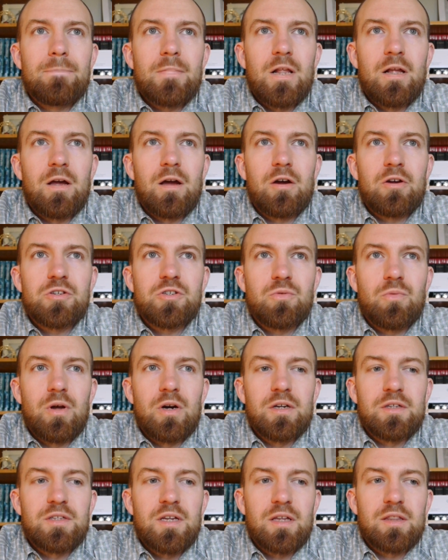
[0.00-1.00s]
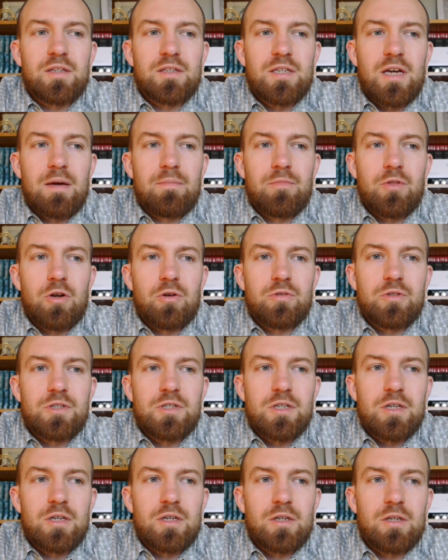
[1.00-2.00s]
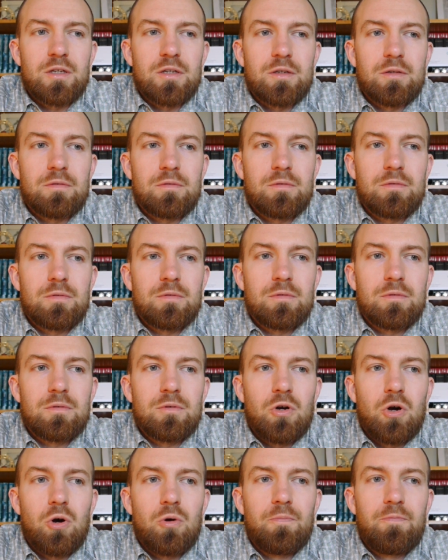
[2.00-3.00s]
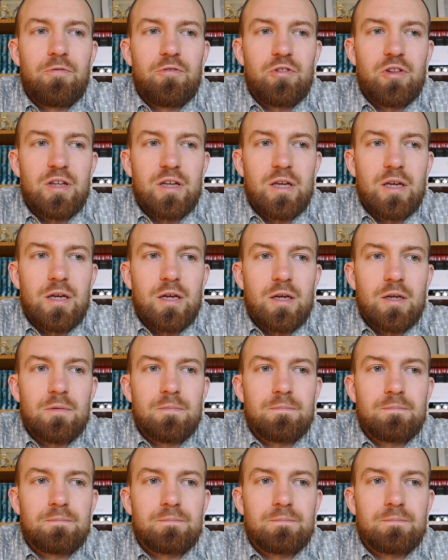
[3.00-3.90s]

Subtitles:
I also wanted to take the time, though, to hopefully